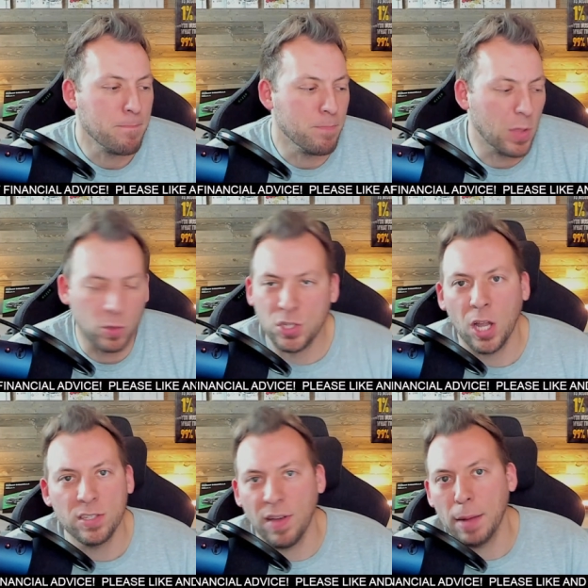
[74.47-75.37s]
there's
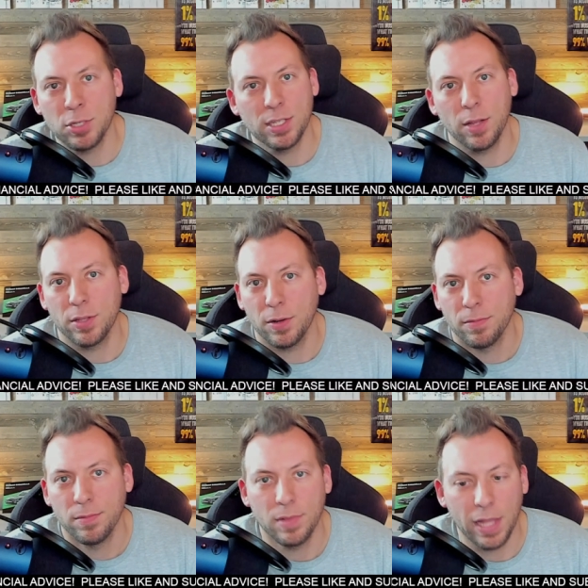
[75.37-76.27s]
tons of options out there
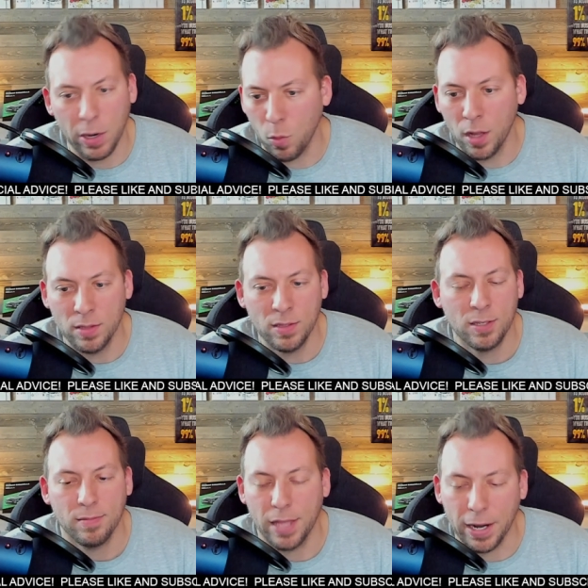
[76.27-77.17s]
layer
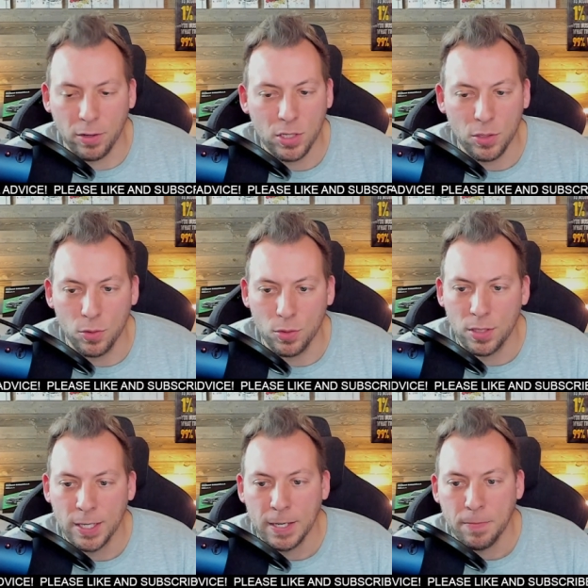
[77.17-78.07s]
ones, layer
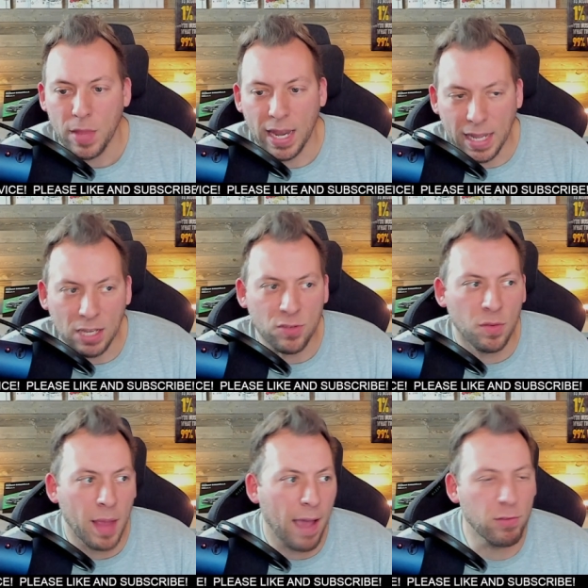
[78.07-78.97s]
twos, and each of
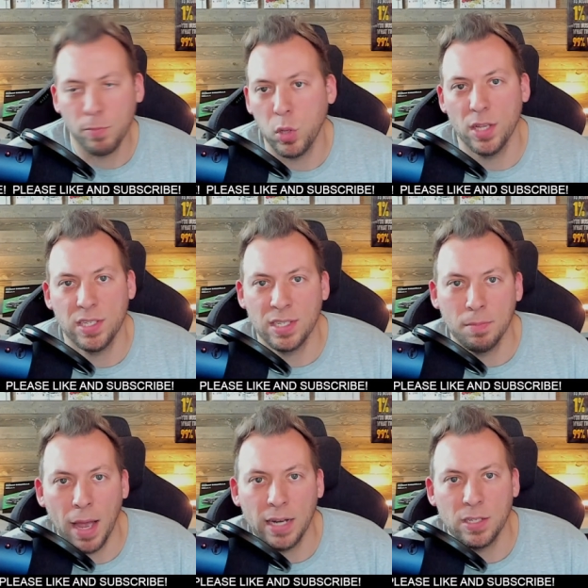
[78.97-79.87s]
them have their pluses
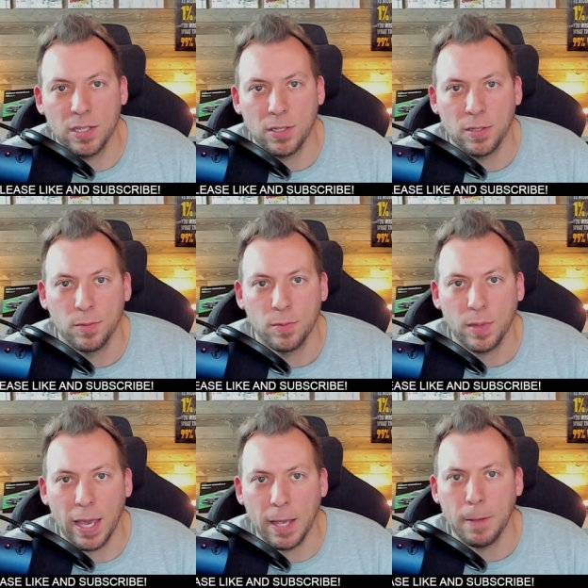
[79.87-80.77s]
and minuses,
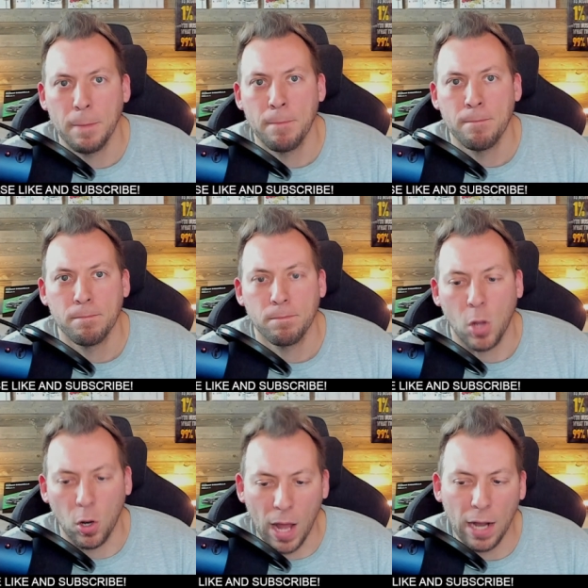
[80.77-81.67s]
okay?
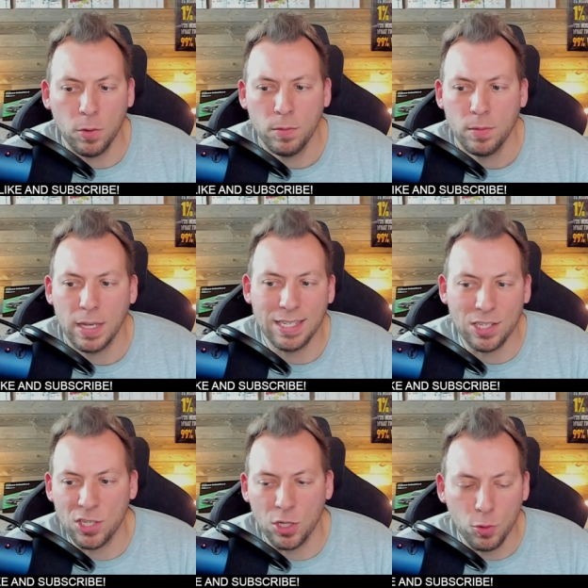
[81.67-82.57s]
Cardano is a
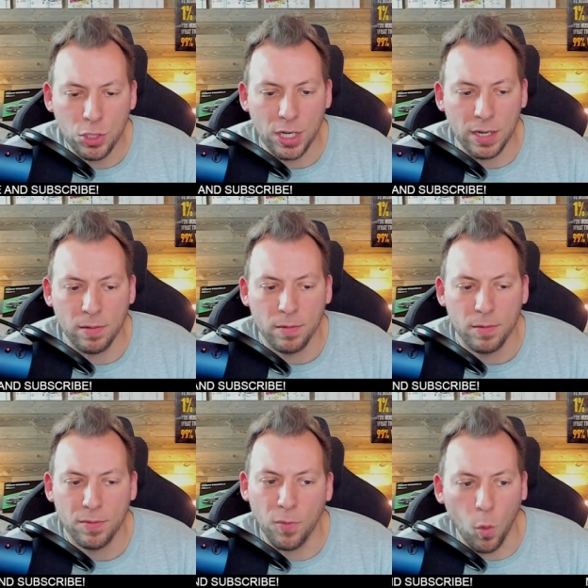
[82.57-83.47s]
solution
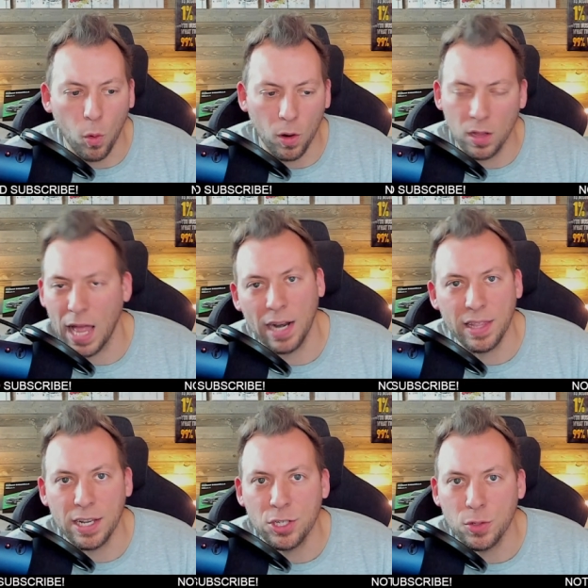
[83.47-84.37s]
for a lot of
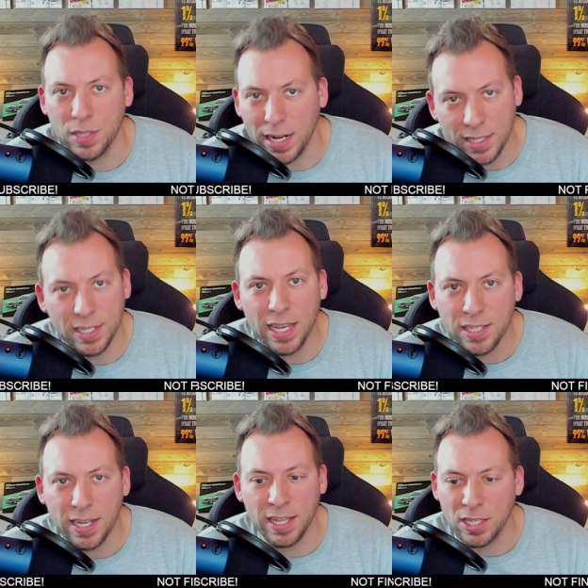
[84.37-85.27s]
the issues that
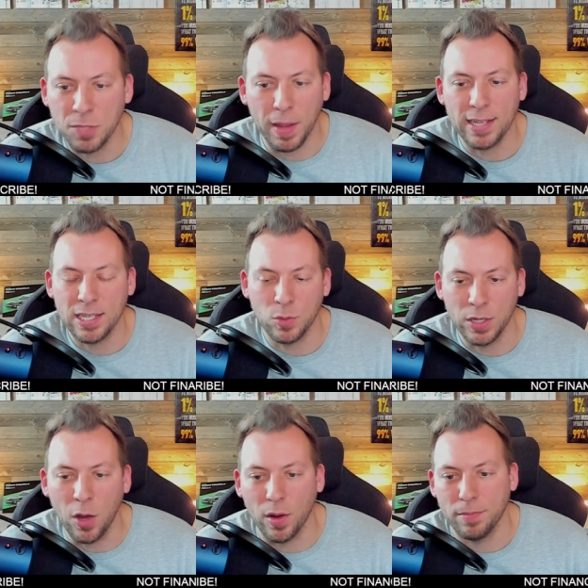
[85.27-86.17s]
exist in the space as we
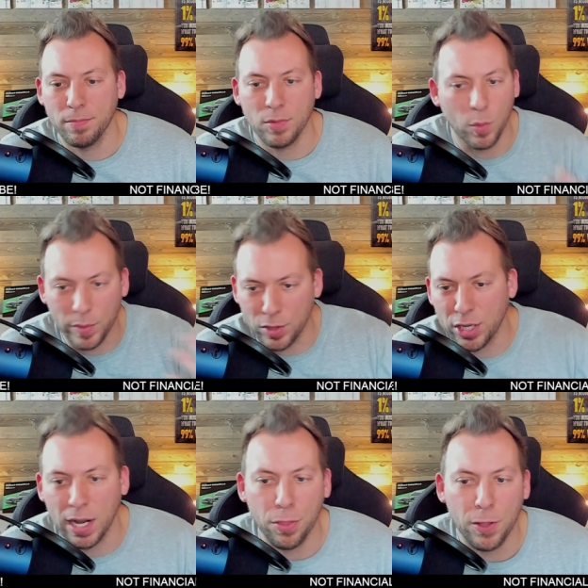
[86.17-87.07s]
know it. when we
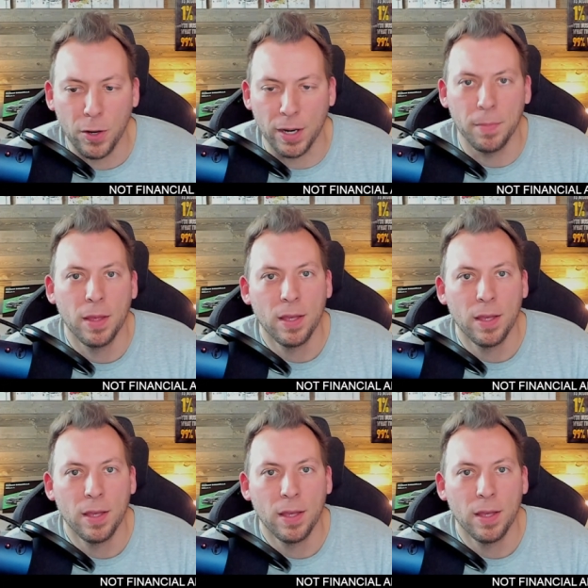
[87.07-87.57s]
look at Ethereum,